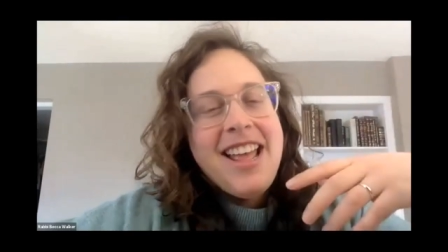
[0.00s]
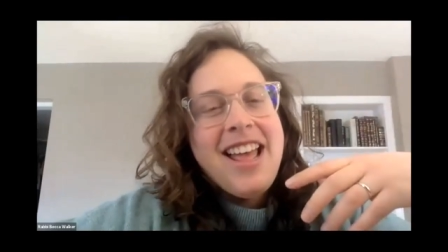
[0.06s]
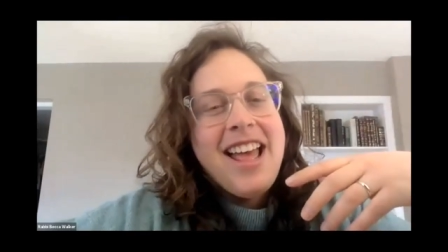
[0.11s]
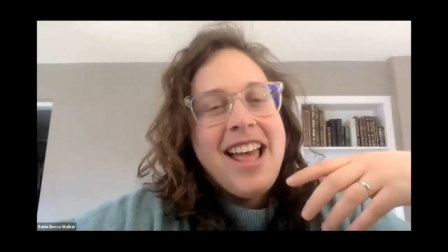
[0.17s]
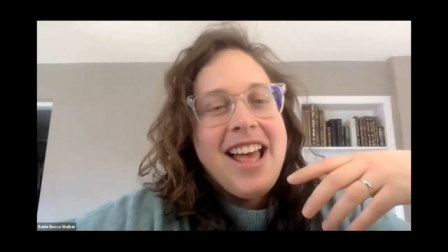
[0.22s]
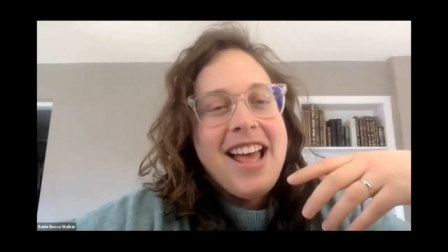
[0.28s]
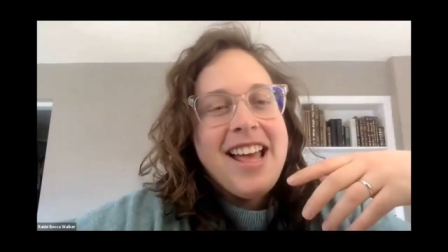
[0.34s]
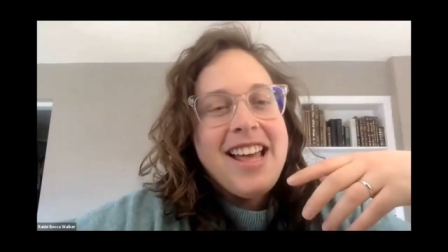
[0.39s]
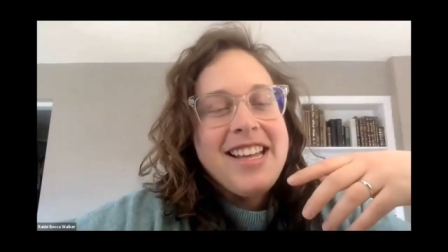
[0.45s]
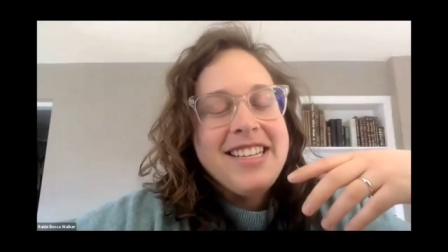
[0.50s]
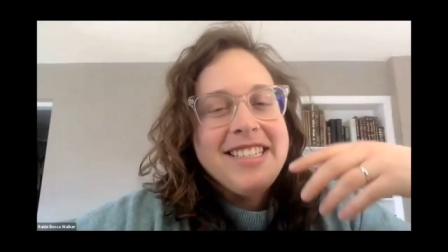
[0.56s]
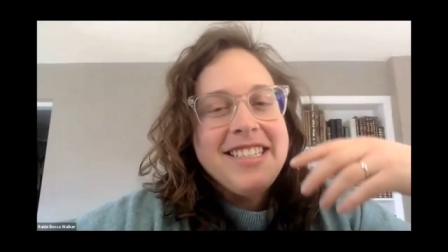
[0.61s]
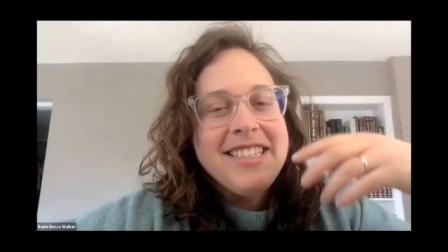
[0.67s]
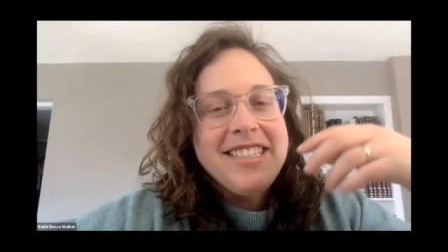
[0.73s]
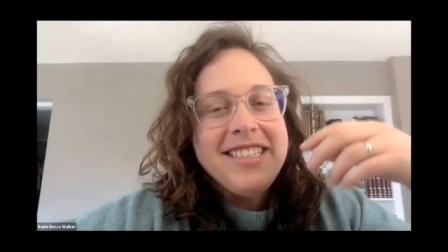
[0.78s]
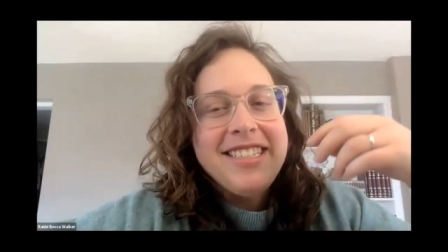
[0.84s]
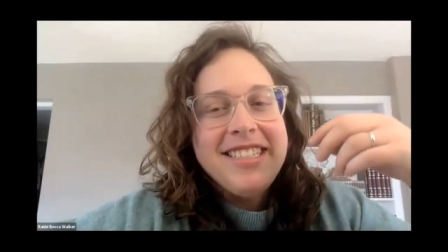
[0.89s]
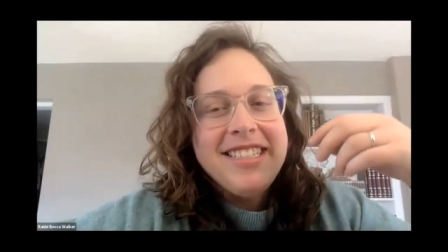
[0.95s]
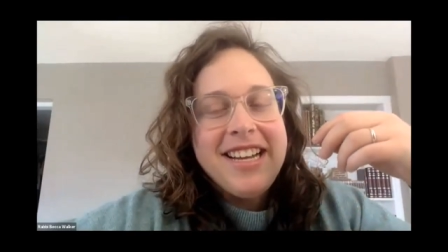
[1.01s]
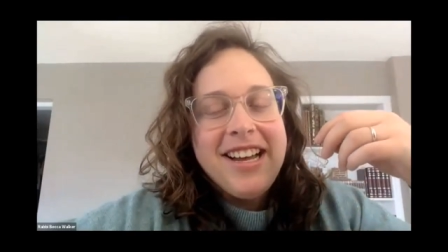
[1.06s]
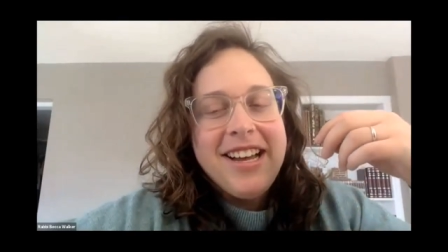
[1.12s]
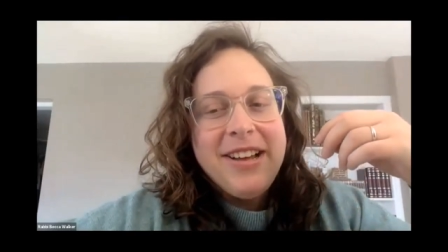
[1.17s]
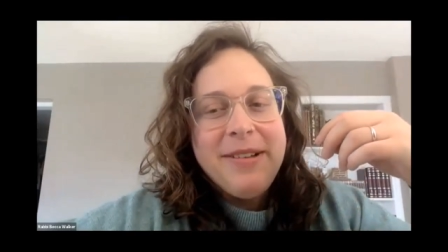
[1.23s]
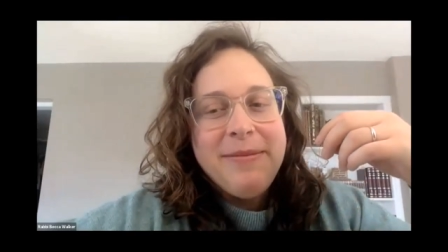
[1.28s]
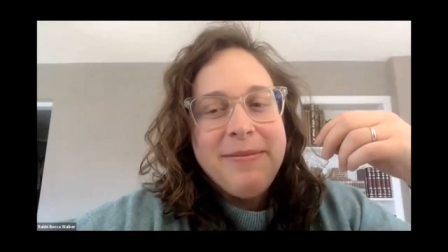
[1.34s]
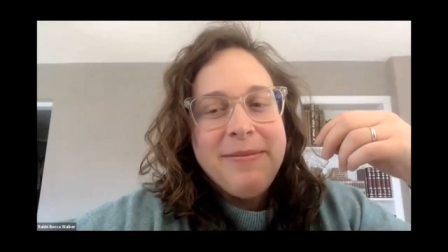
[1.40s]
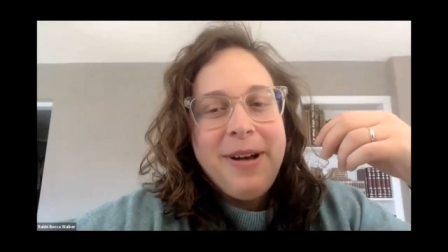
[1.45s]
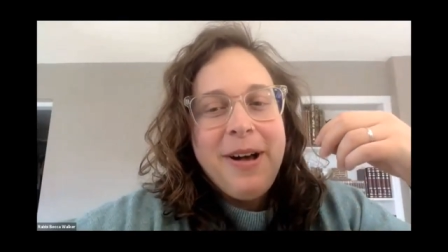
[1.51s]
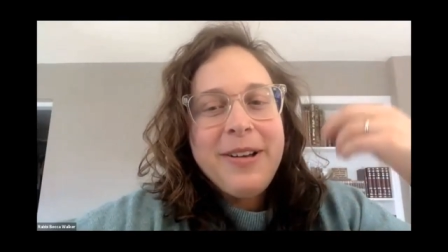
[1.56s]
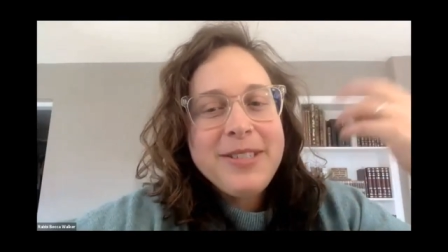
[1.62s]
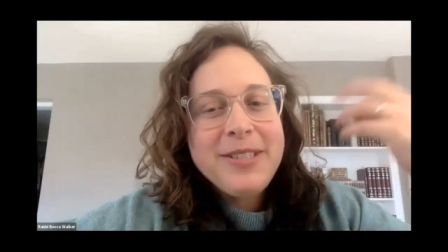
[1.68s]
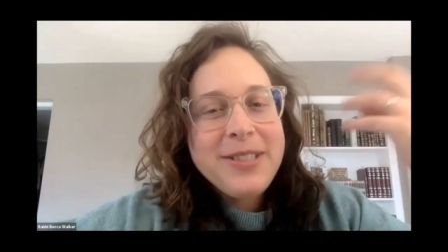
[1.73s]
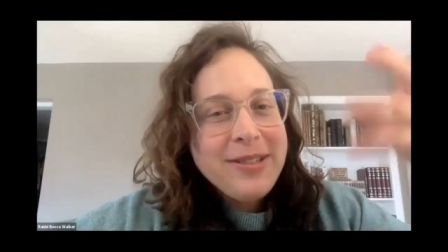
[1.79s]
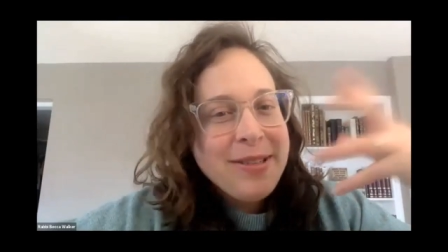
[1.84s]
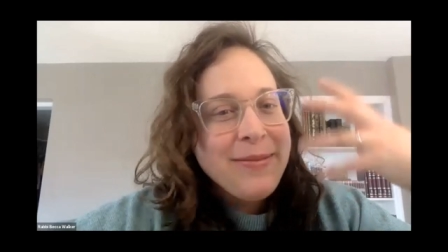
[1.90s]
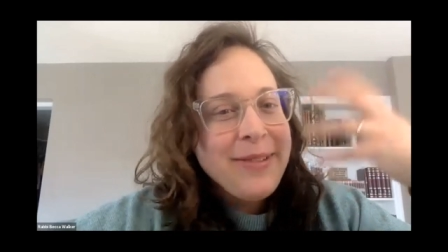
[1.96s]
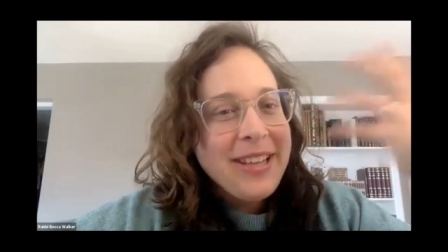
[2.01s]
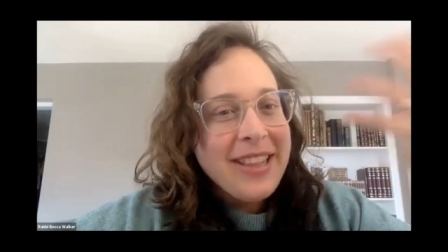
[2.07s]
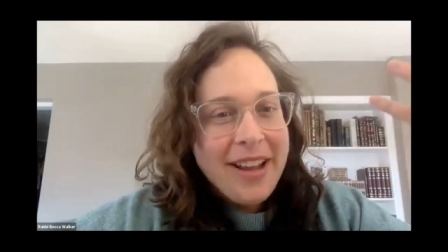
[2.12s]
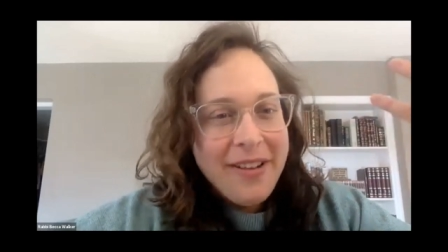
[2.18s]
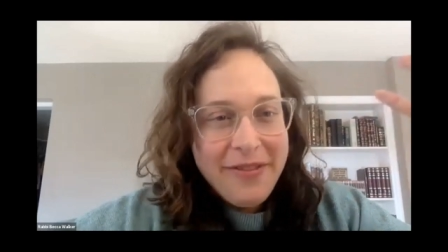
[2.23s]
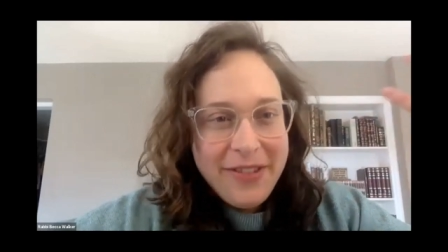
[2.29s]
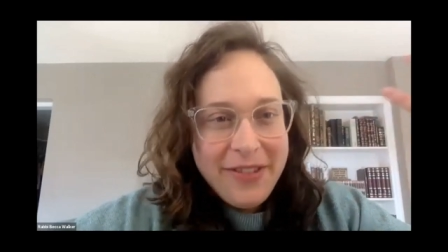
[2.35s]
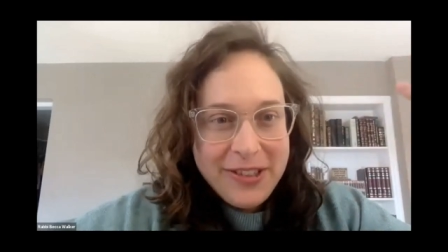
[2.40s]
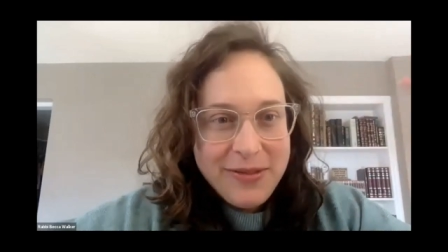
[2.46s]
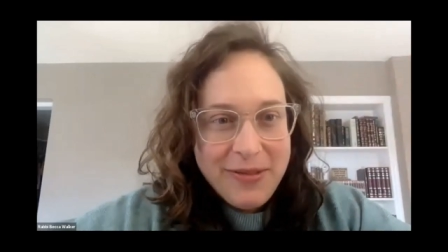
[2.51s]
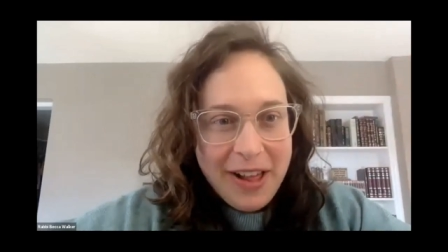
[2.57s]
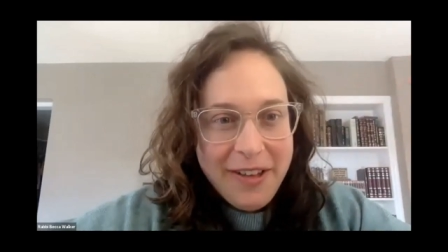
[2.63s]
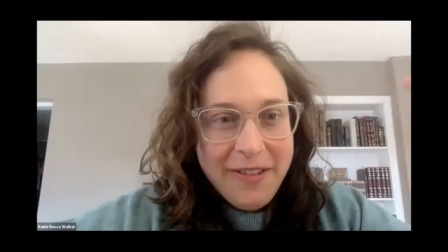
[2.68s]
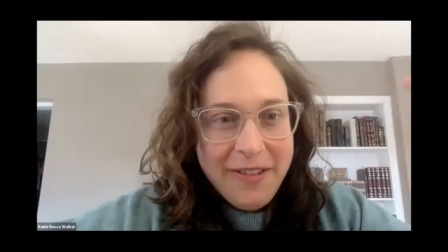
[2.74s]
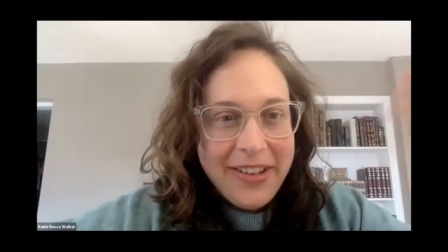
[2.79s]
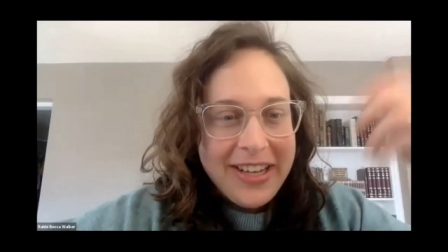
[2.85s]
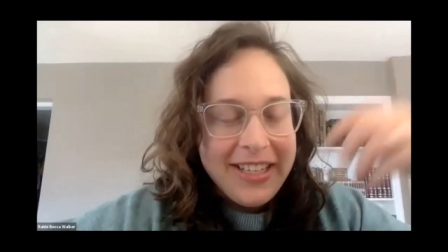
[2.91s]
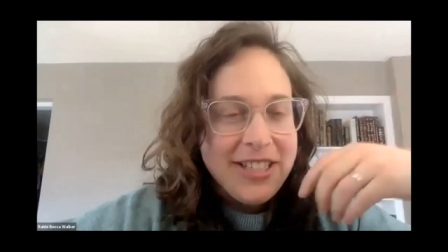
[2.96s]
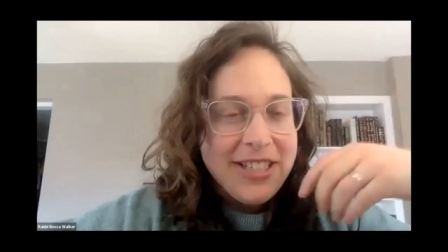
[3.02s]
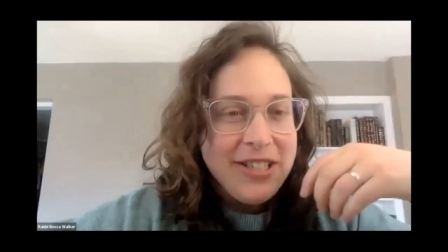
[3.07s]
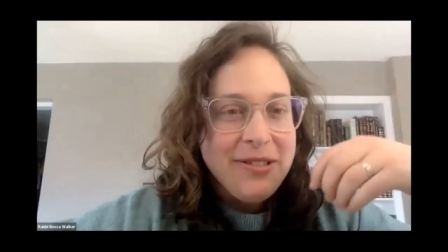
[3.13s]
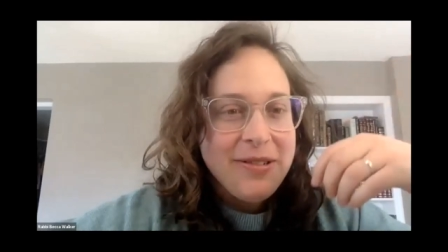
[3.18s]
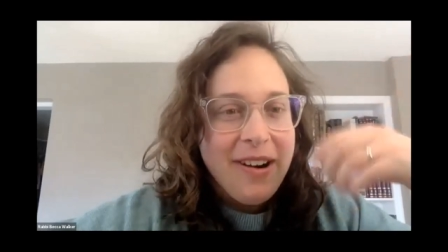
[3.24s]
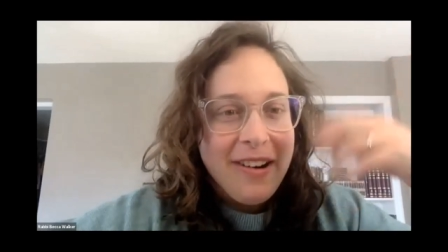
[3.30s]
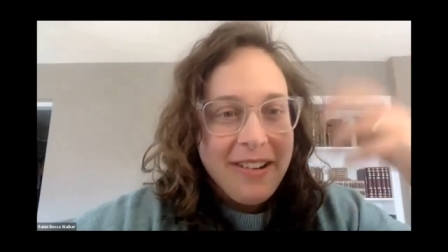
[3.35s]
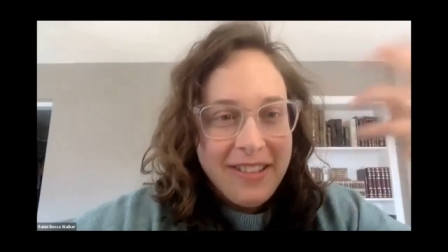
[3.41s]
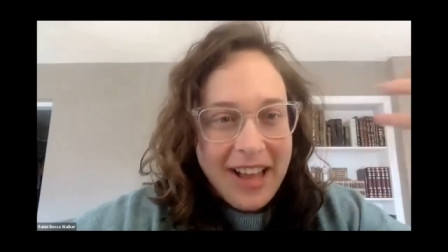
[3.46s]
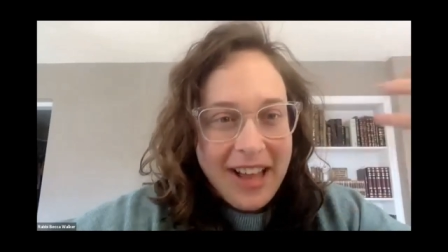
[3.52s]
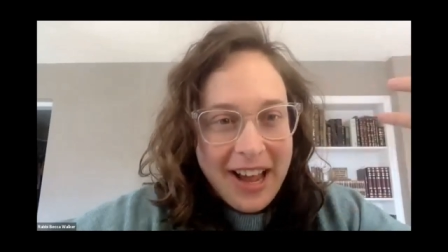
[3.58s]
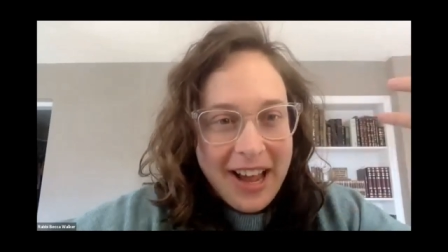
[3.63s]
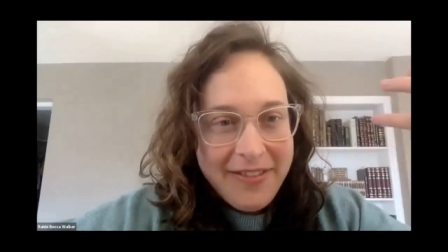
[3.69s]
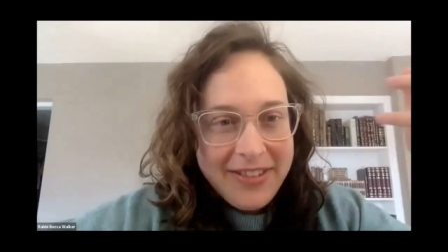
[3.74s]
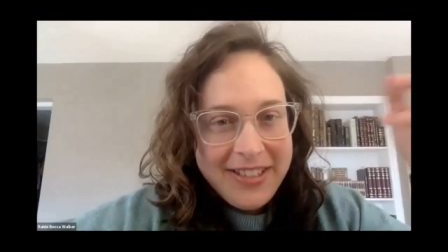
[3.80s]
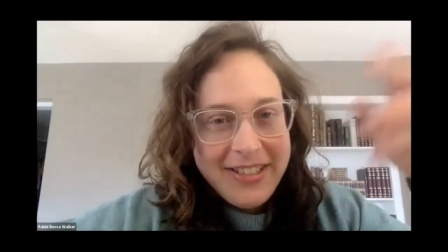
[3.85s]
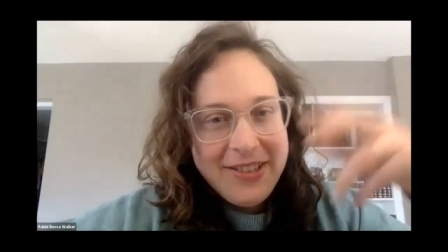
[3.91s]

and um, also something that feels relevant to our lives.